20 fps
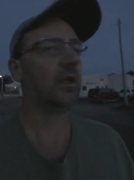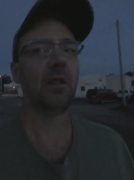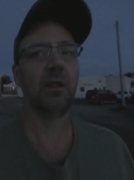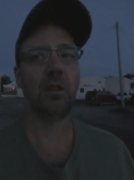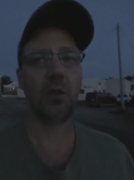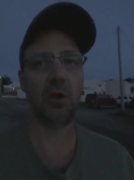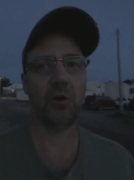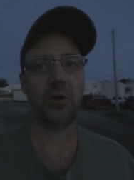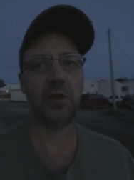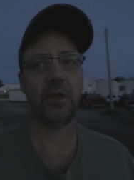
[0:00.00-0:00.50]

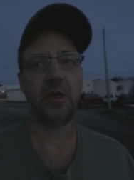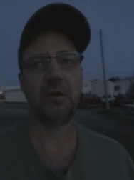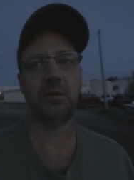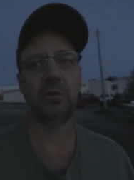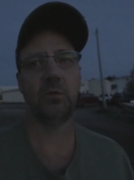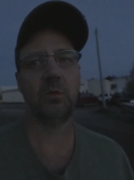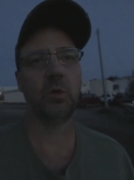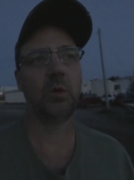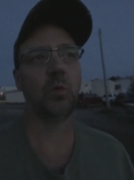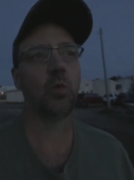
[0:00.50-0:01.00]
learning
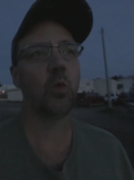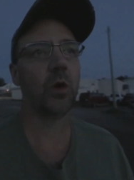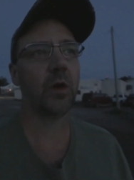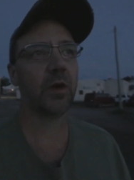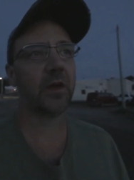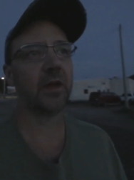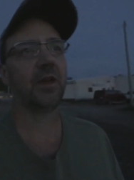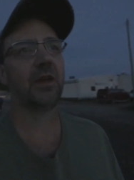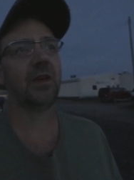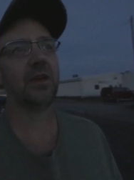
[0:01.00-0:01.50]

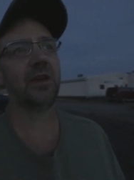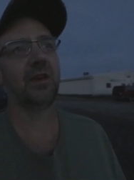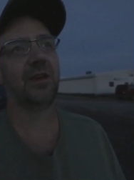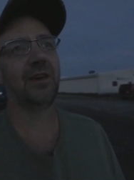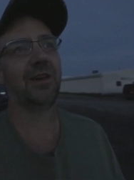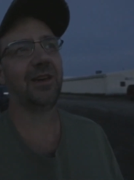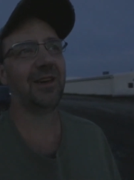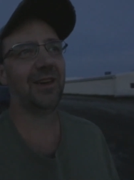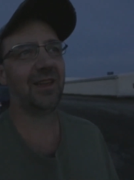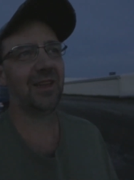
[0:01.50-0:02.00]
woodworking,
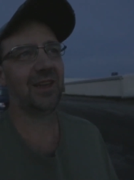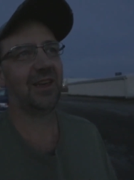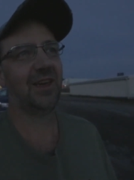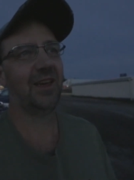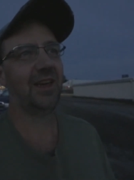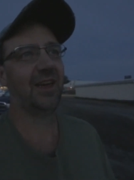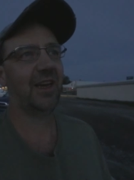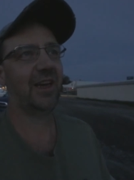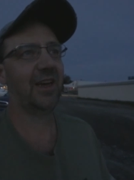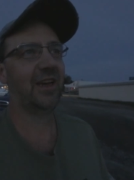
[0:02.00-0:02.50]

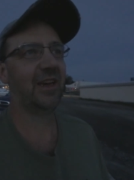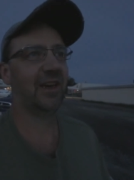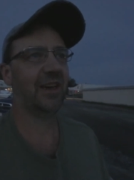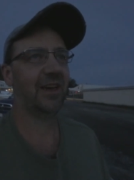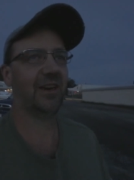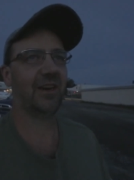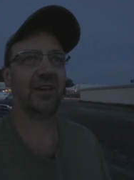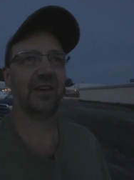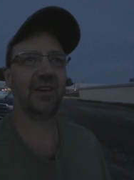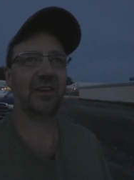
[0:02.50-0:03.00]

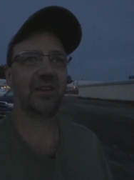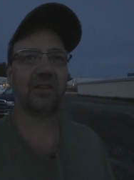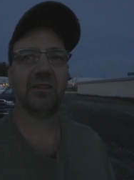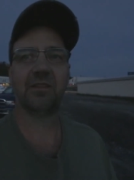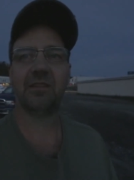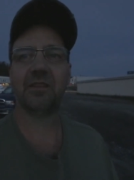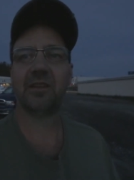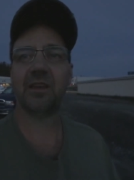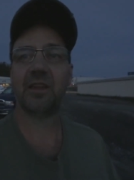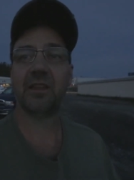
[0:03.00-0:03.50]
and,
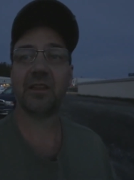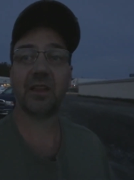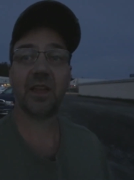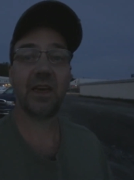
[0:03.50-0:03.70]
and the